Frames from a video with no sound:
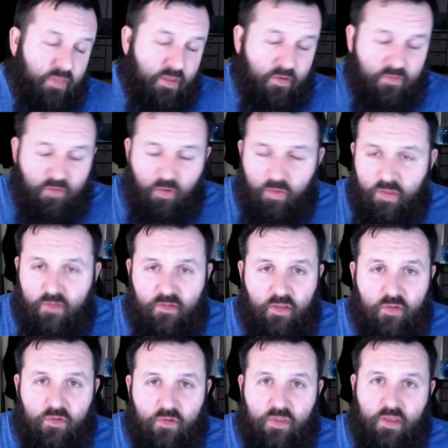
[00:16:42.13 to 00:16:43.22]
and there's all these
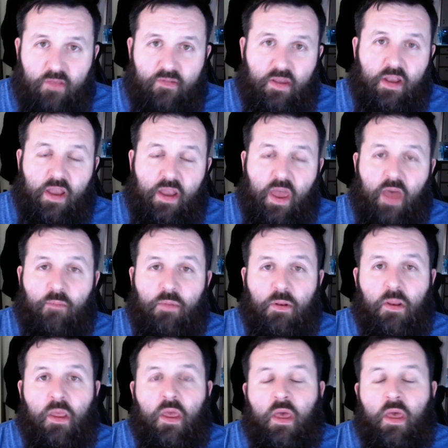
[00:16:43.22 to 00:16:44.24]
other things that can happen.